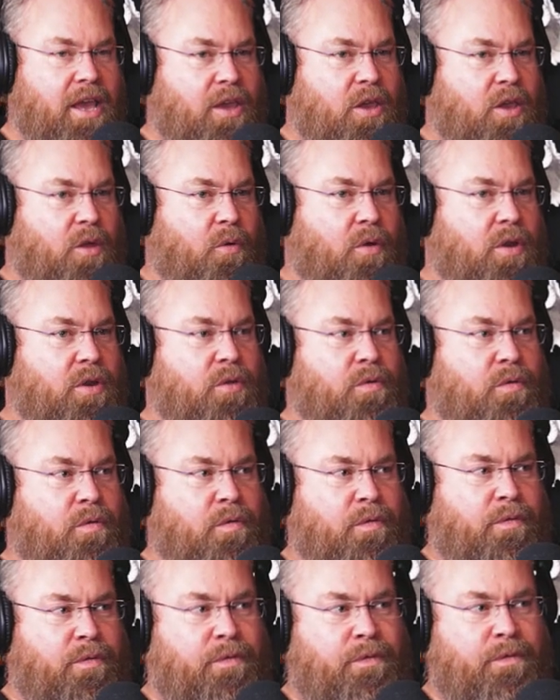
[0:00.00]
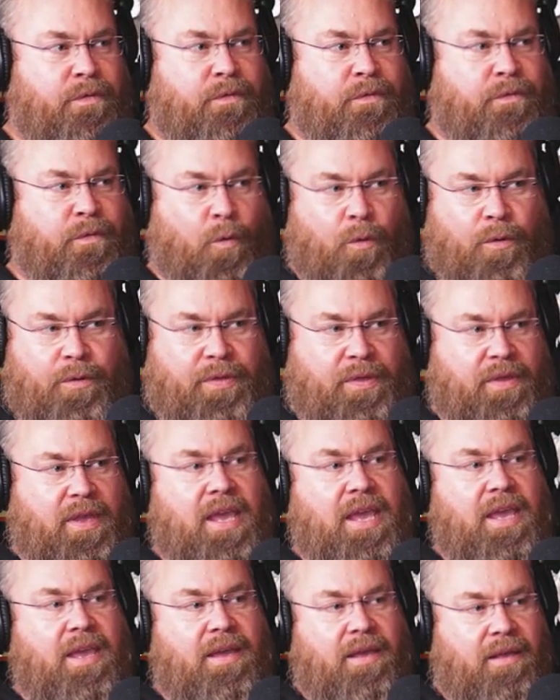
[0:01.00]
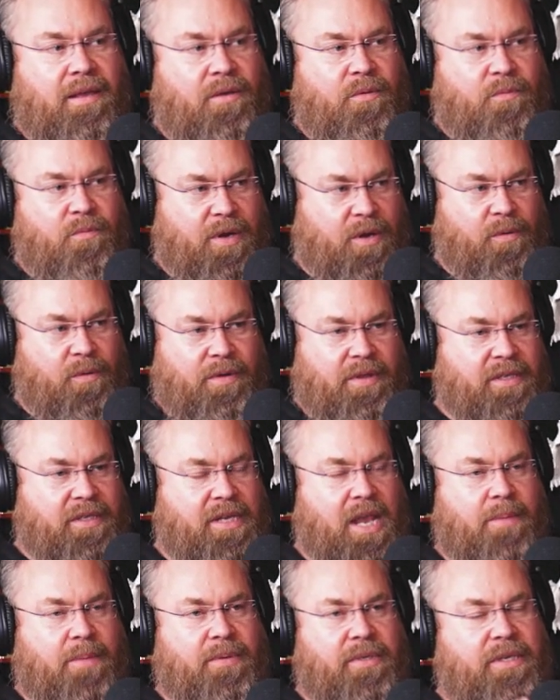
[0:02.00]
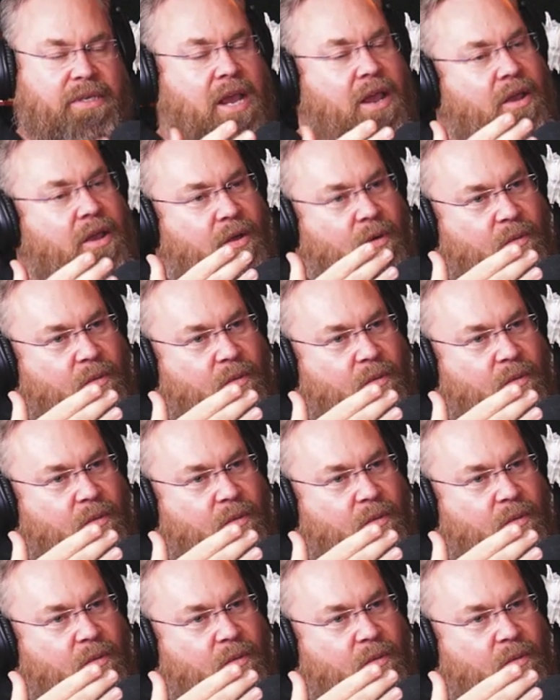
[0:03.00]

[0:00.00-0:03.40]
You're yeah. in your fourth year yeah. when all of this happens. Yeah.